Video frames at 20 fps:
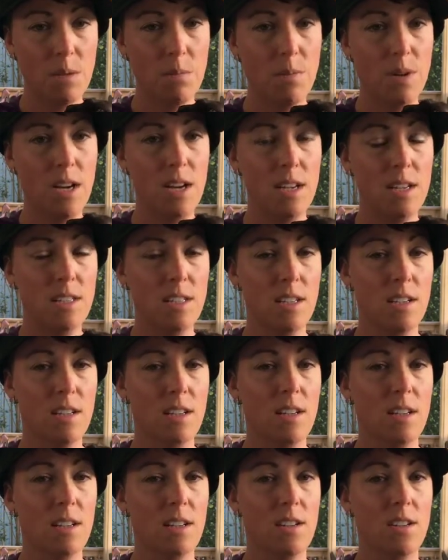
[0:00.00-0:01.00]
but
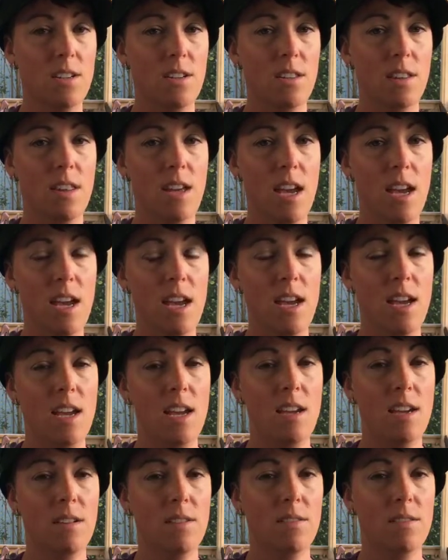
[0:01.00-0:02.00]

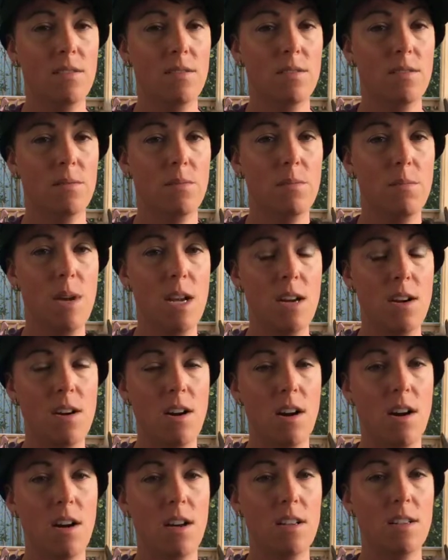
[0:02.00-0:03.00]
they may
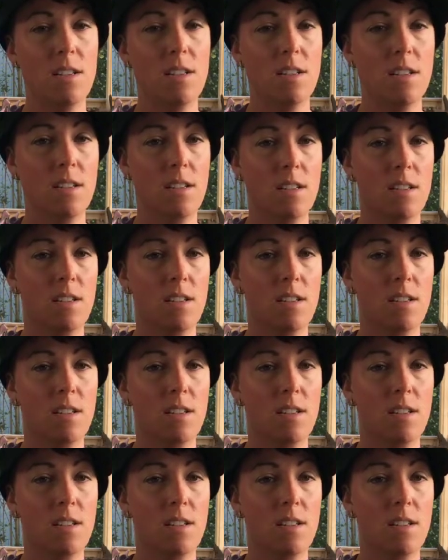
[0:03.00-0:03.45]
not